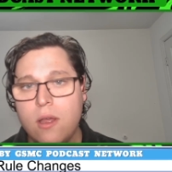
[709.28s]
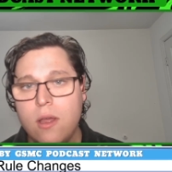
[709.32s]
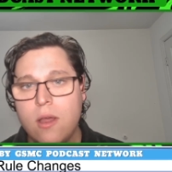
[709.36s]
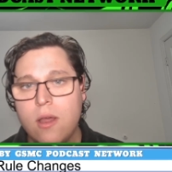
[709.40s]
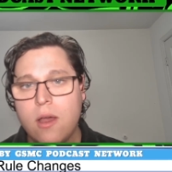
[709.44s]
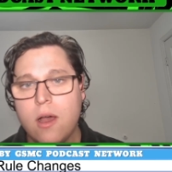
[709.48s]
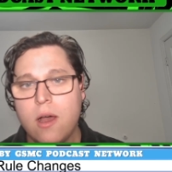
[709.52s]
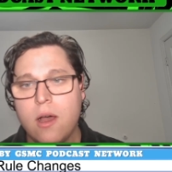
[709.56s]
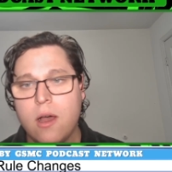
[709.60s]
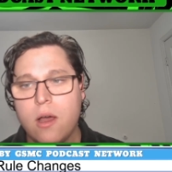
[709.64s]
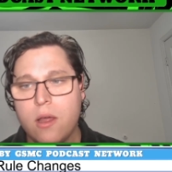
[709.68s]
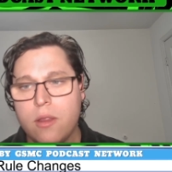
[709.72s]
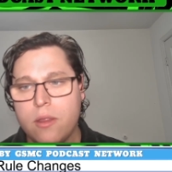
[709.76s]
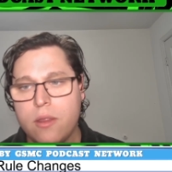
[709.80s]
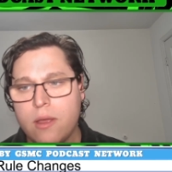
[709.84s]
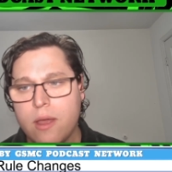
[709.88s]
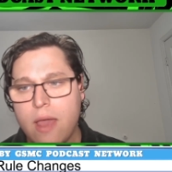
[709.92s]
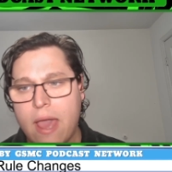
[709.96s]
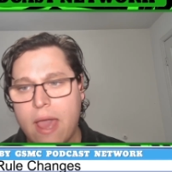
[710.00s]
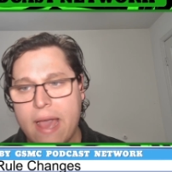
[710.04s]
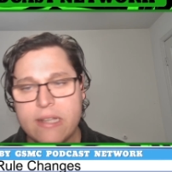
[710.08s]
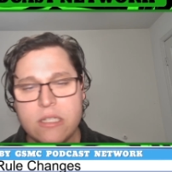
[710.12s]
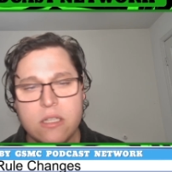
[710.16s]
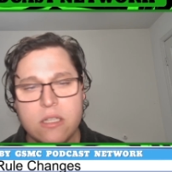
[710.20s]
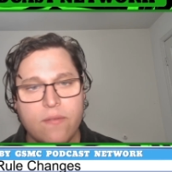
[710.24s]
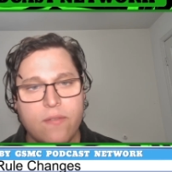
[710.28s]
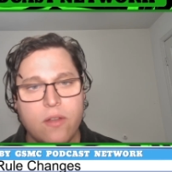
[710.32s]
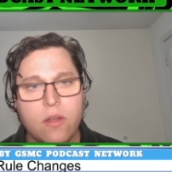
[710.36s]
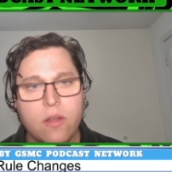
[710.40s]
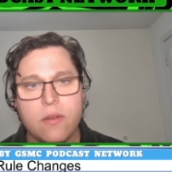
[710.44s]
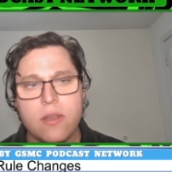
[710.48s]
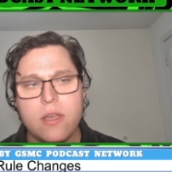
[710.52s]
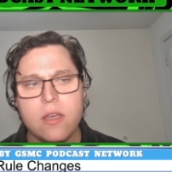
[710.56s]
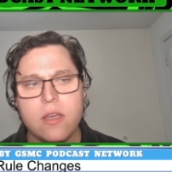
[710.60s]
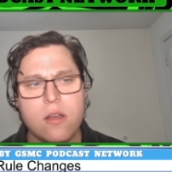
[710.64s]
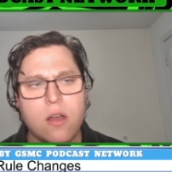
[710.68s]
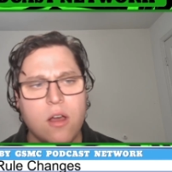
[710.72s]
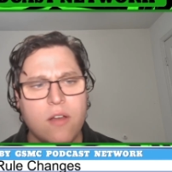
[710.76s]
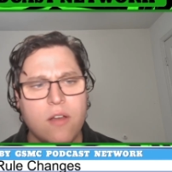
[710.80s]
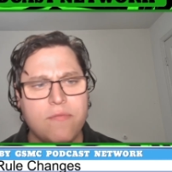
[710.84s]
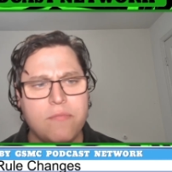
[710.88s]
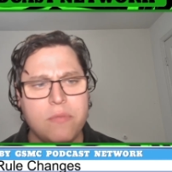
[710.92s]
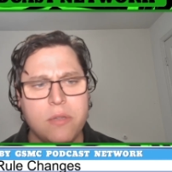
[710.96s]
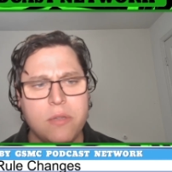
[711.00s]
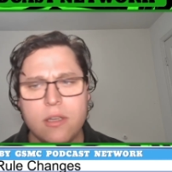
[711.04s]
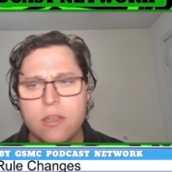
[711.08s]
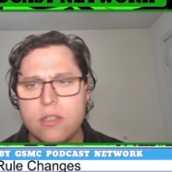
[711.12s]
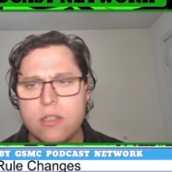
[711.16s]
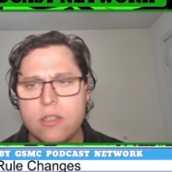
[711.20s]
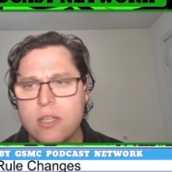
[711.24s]
uh, the X F L kickoff
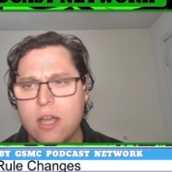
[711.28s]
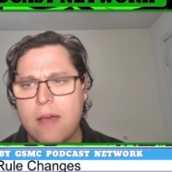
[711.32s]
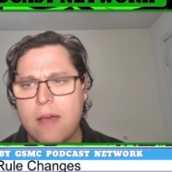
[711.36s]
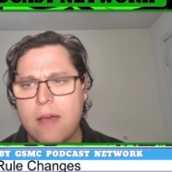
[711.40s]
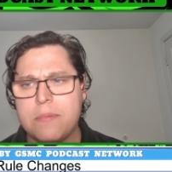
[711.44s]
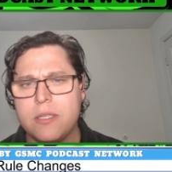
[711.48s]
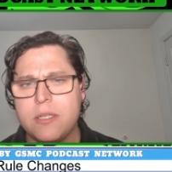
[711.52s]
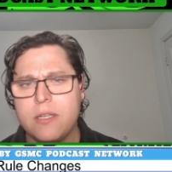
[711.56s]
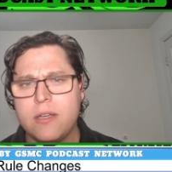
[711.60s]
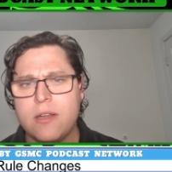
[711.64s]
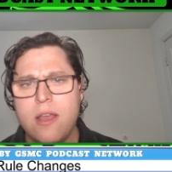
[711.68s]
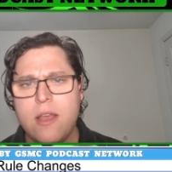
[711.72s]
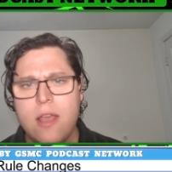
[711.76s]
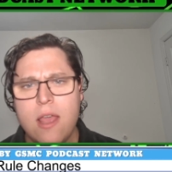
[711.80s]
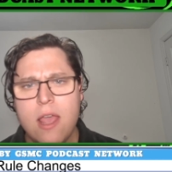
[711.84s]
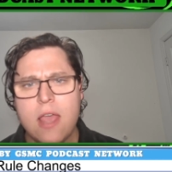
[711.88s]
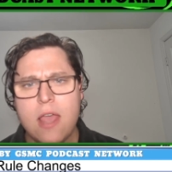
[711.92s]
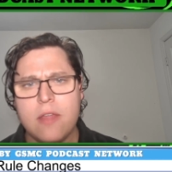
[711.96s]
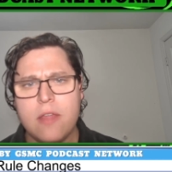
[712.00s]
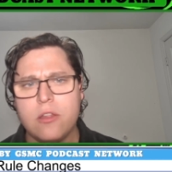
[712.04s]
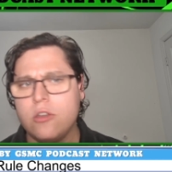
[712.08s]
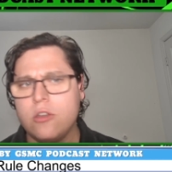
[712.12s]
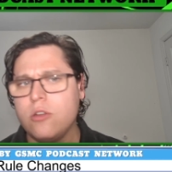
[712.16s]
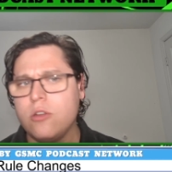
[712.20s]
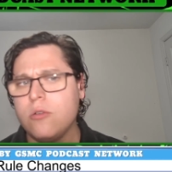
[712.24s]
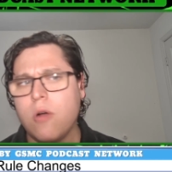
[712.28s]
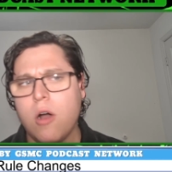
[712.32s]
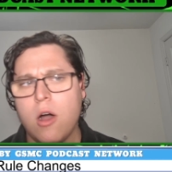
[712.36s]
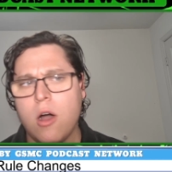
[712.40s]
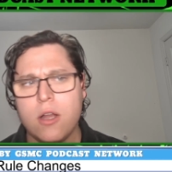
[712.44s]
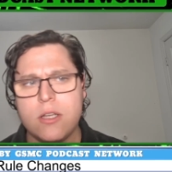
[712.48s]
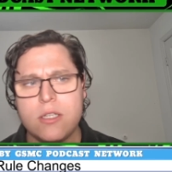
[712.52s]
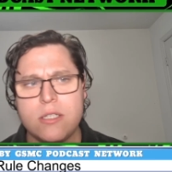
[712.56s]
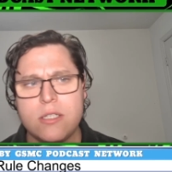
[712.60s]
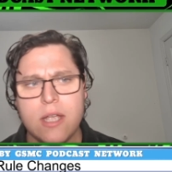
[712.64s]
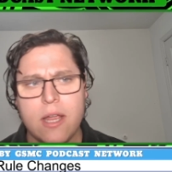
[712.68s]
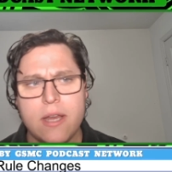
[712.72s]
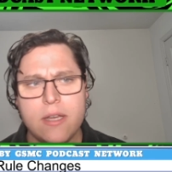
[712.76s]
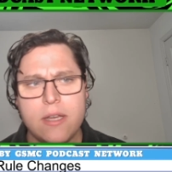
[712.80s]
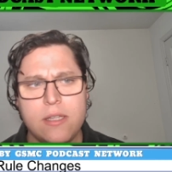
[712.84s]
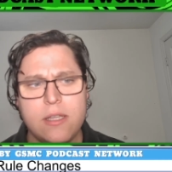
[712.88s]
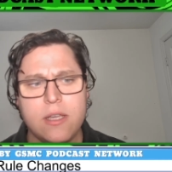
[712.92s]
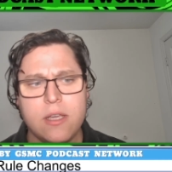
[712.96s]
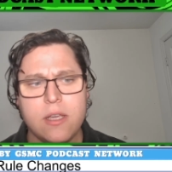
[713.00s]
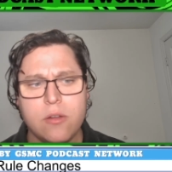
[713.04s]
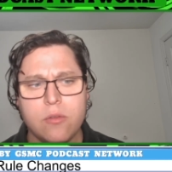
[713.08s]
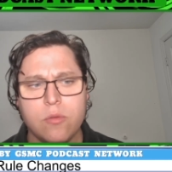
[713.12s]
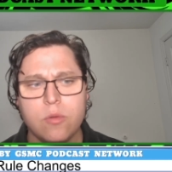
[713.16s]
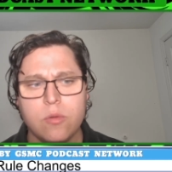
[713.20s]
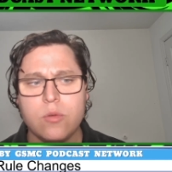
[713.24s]
being adopted, and the new onside
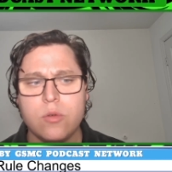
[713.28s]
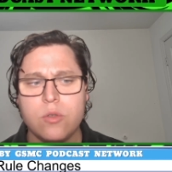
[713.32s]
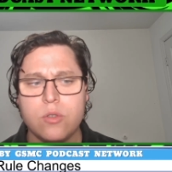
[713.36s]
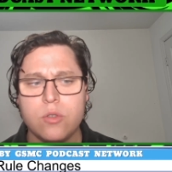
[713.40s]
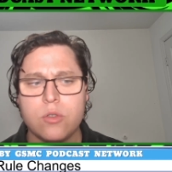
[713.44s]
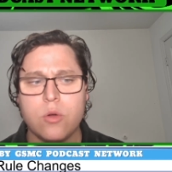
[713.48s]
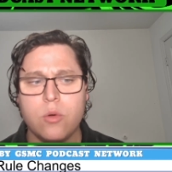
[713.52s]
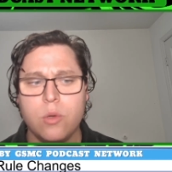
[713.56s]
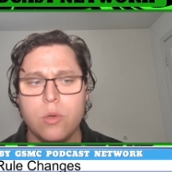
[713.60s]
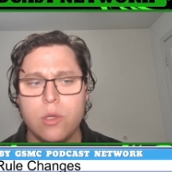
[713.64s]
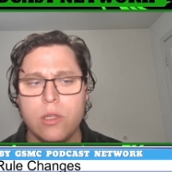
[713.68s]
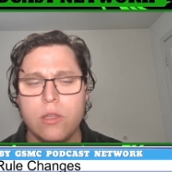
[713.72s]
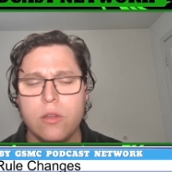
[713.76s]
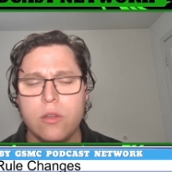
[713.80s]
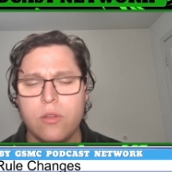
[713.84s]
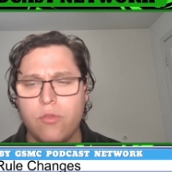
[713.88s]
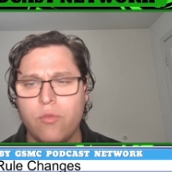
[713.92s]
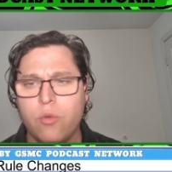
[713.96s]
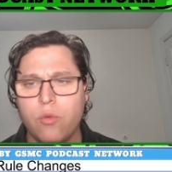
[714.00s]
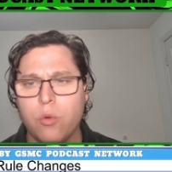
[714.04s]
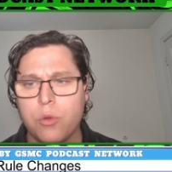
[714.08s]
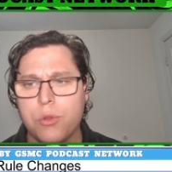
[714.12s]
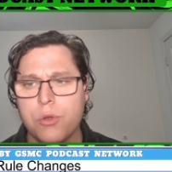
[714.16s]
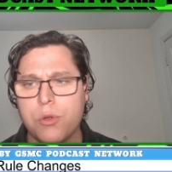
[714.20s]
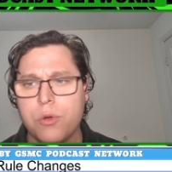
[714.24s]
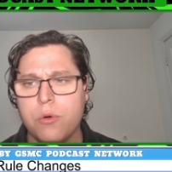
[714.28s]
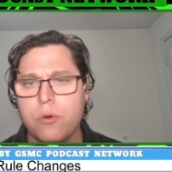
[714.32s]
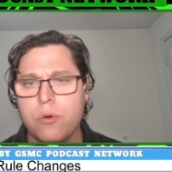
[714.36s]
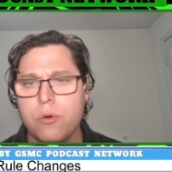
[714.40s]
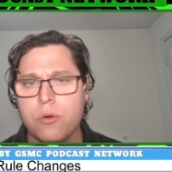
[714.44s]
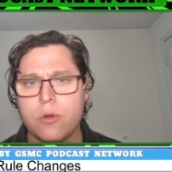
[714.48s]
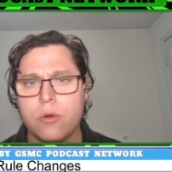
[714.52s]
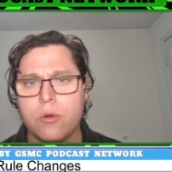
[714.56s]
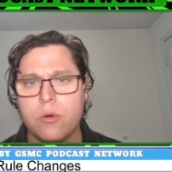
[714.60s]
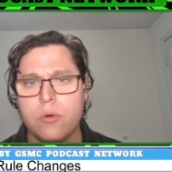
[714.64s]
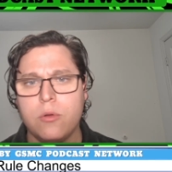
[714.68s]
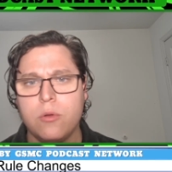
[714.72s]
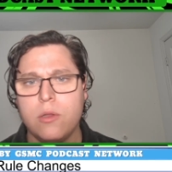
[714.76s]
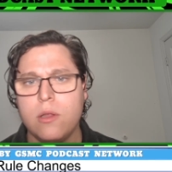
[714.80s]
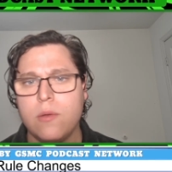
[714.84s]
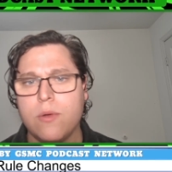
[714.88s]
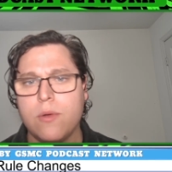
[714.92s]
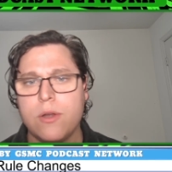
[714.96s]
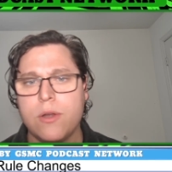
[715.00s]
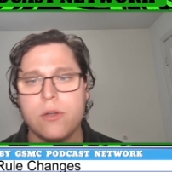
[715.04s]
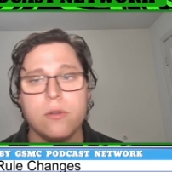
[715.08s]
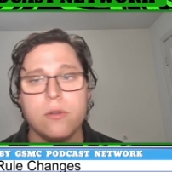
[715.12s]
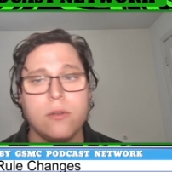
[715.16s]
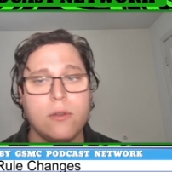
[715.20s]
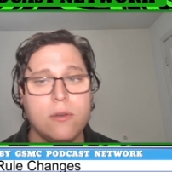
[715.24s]
kick rules, only in the fourth quarter, only
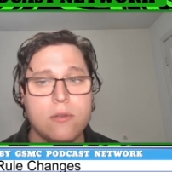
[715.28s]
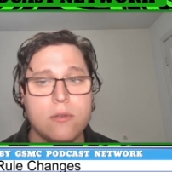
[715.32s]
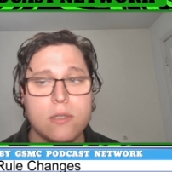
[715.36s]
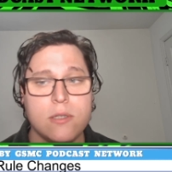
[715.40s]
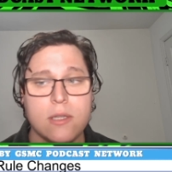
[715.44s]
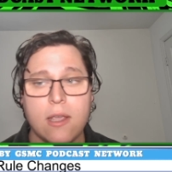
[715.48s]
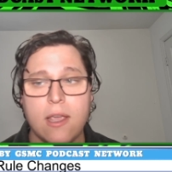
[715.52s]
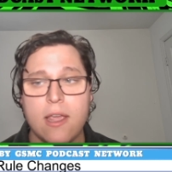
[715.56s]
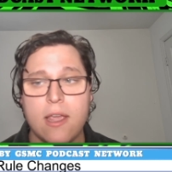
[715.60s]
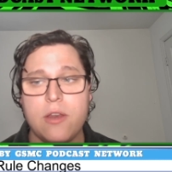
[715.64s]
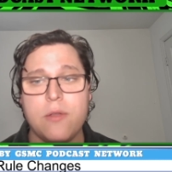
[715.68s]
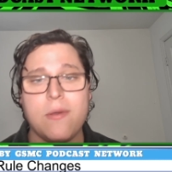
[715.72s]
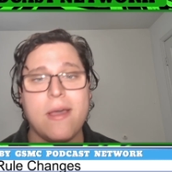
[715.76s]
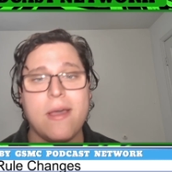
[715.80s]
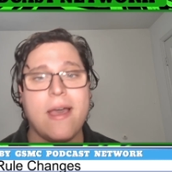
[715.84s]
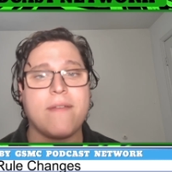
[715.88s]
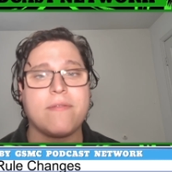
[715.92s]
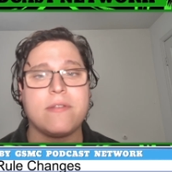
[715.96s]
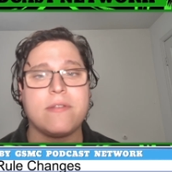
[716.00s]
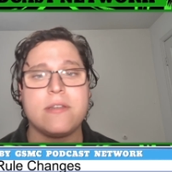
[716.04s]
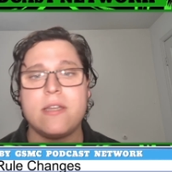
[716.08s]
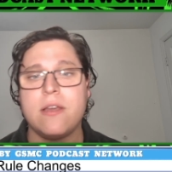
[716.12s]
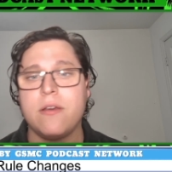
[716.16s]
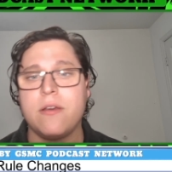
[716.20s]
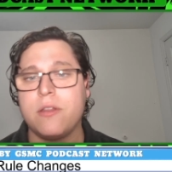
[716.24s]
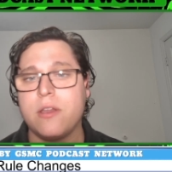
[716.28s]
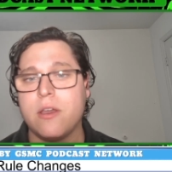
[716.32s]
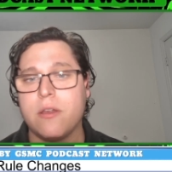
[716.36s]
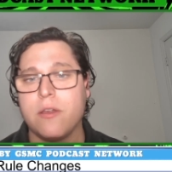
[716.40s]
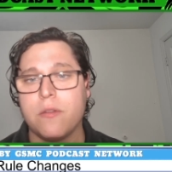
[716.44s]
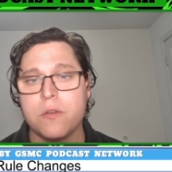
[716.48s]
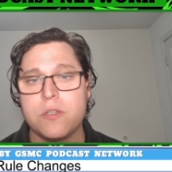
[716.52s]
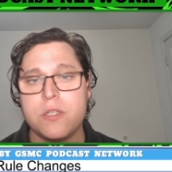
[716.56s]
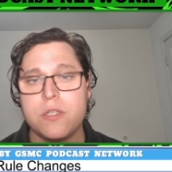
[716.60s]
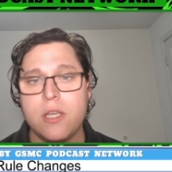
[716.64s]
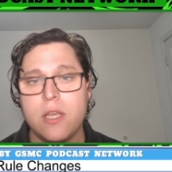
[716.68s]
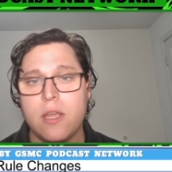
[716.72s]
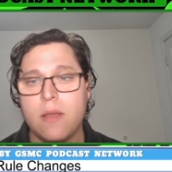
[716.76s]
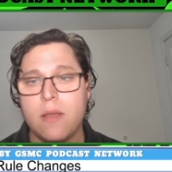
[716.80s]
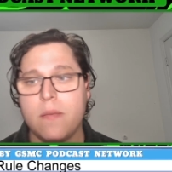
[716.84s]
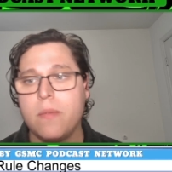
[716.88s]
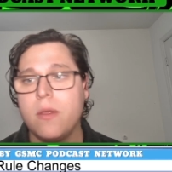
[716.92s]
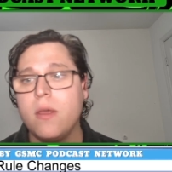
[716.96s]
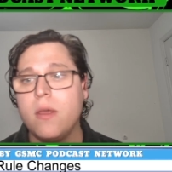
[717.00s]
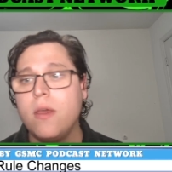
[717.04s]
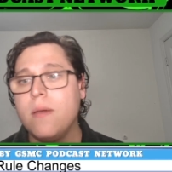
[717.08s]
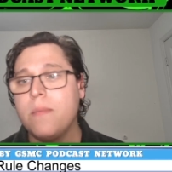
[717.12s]
when you're losing and you have to tell the other team,